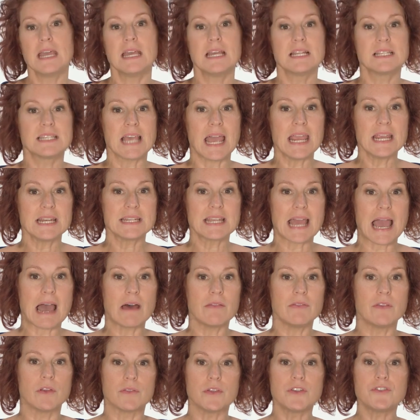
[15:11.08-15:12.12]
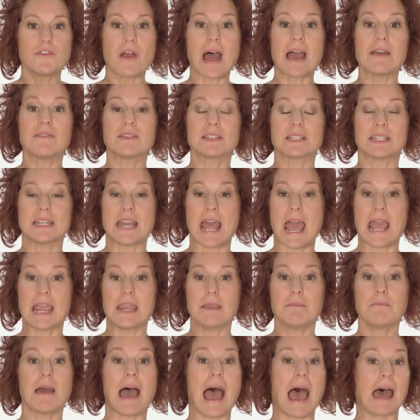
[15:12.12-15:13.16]
Take down the other driver's
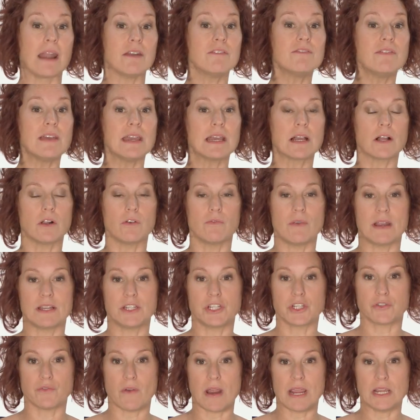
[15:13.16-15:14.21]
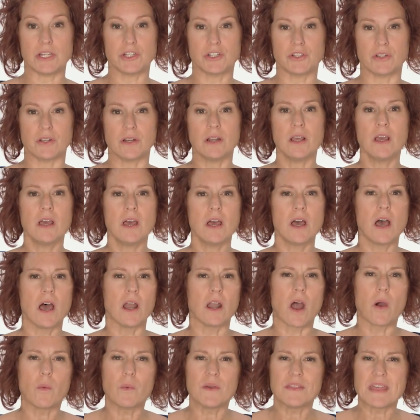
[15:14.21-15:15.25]
name and vehicle registration
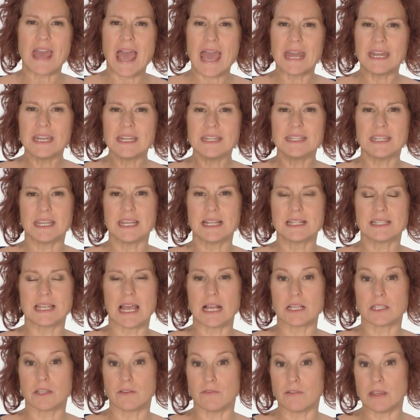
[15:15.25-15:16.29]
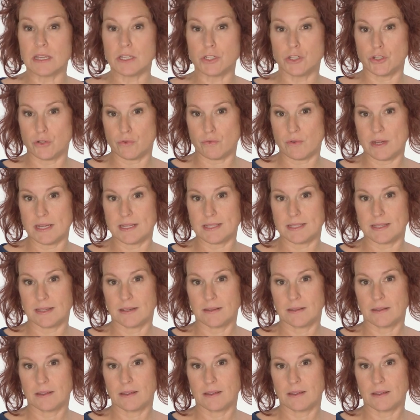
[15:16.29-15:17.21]
along with any details of injuries.